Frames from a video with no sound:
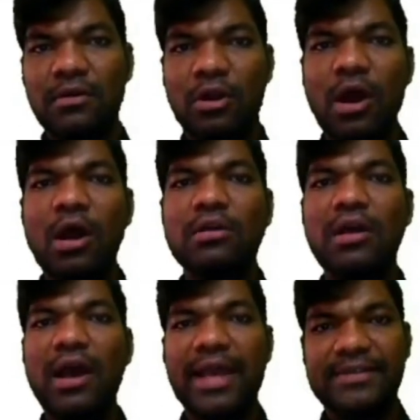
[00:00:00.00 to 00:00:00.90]
not
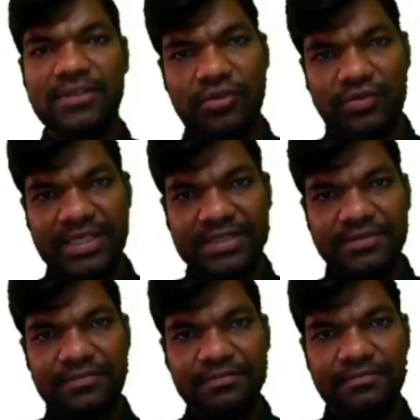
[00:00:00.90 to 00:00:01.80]
executed,
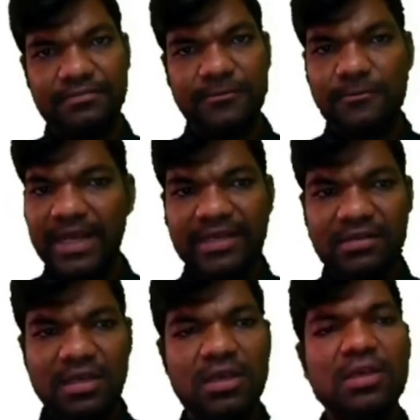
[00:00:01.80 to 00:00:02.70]
right?
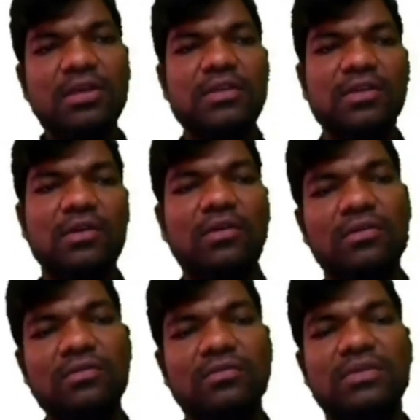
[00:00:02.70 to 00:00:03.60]

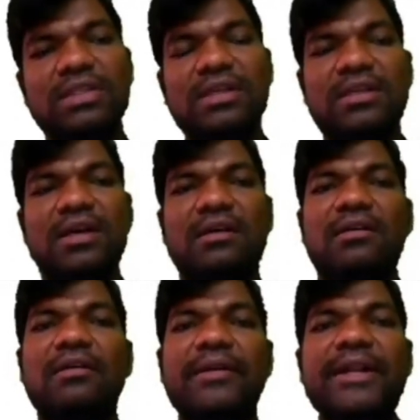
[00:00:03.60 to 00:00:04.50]
So these are
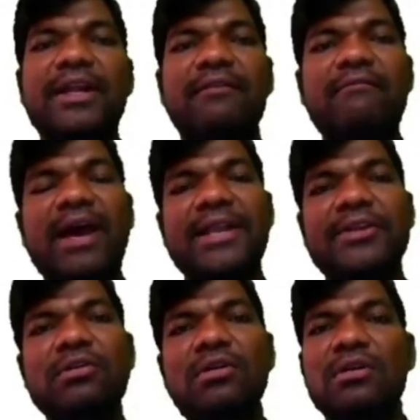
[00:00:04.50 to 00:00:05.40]
the return value